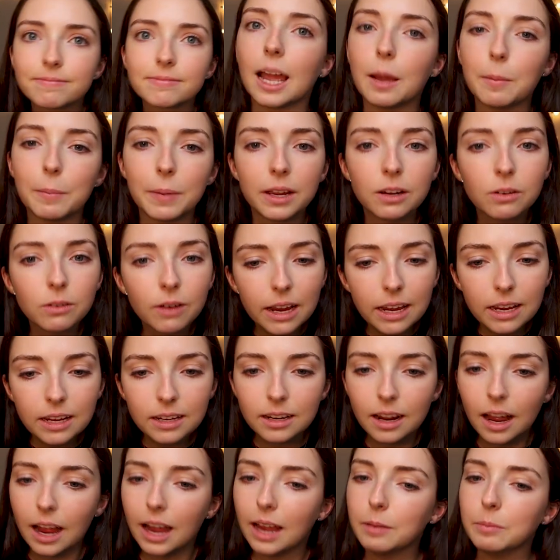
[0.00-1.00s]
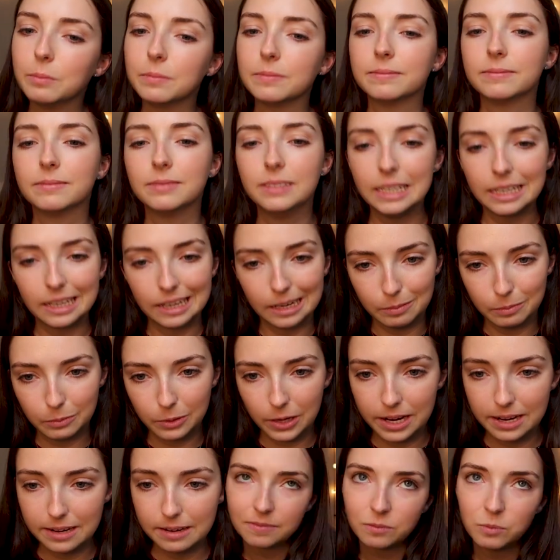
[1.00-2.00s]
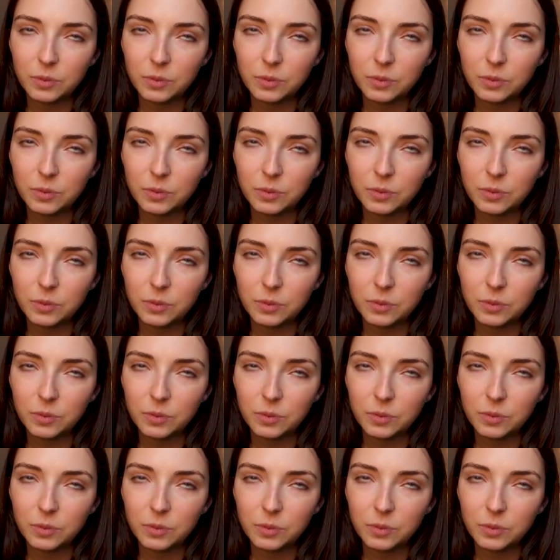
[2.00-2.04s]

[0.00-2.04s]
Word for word: Am I right? I think I'm right.